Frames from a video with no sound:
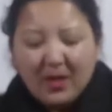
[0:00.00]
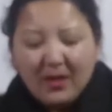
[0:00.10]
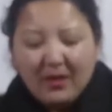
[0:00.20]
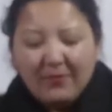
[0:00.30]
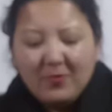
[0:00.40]

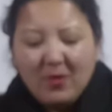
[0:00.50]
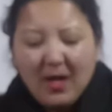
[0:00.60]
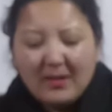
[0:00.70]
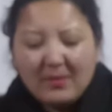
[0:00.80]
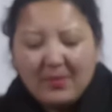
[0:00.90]
If you
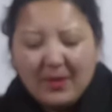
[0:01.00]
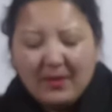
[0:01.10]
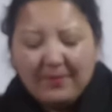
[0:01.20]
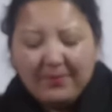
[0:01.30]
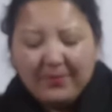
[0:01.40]
ask
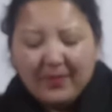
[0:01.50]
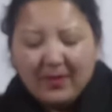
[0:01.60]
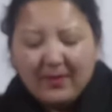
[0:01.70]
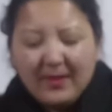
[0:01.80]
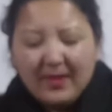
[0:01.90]
me,
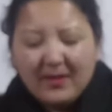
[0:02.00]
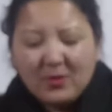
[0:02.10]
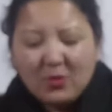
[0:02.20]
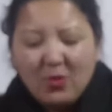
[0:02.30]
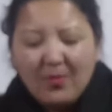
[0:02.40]
there are
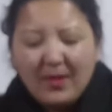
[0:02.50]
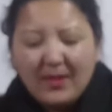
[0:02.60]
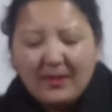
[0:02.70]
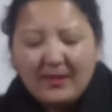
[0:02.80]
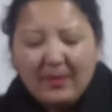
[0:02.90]
so
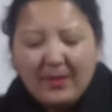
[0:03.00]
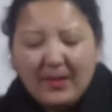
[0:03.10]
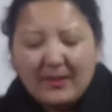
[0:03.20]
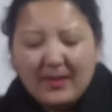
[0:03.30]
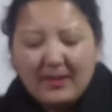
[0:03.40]
many
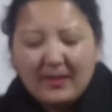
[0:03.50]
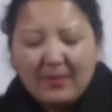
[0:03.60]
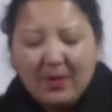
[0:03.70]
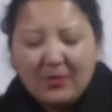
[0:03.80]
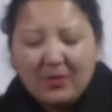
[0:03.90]
dummies that
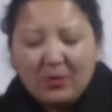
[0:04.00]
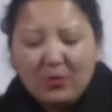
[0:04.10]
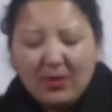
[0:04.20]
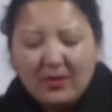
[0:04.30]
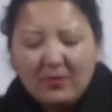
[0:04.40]
about a
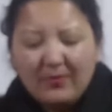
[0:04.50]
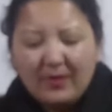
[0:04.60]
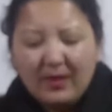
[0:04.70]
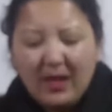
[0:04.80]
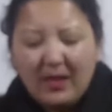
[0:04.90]
quarter of the
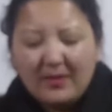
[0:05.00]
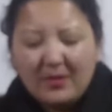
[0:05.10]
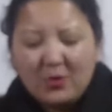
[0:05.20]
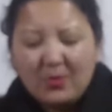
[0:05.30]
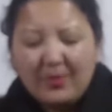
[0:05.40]
class
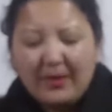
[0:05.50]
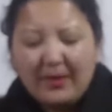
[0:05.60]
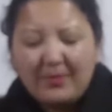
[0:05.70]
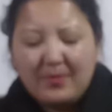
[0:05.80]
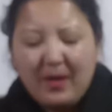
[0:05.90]
should be
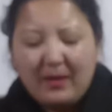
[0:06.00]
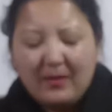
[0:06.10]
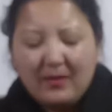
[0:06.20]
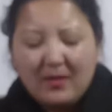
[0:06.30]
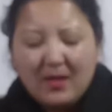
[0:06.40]
kept back.
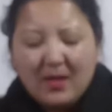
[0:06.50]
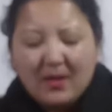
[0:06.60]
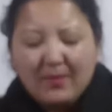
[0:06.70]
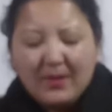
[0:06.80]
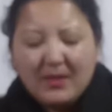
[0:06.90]

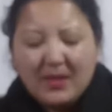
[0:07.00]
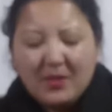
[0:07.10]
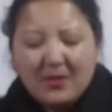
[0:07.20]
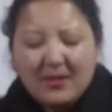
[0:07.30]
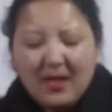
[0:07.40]
But
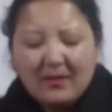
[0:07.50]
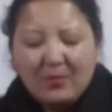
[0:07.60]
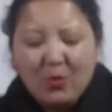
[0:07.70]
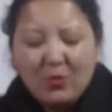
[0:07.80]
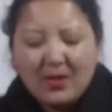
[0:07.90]
teachers are the
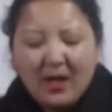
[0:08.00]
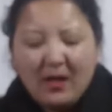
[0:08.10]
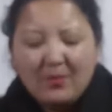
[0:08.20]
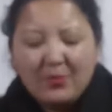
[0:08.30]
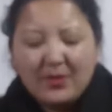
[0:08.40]
most
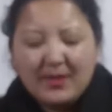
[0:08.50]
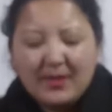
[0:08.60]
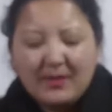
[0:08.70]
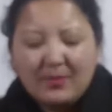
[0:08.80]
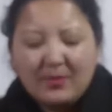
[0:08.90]

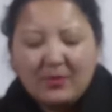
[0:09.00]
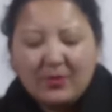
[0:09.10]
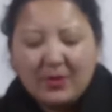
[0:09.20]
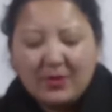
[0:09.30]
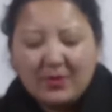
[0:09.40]
unpredictable
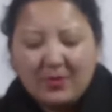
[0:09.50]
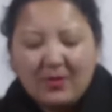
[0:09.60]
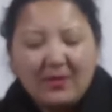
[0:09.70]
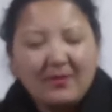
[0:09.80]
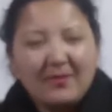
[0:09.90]
creatures on
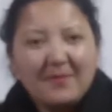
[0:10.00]
earth.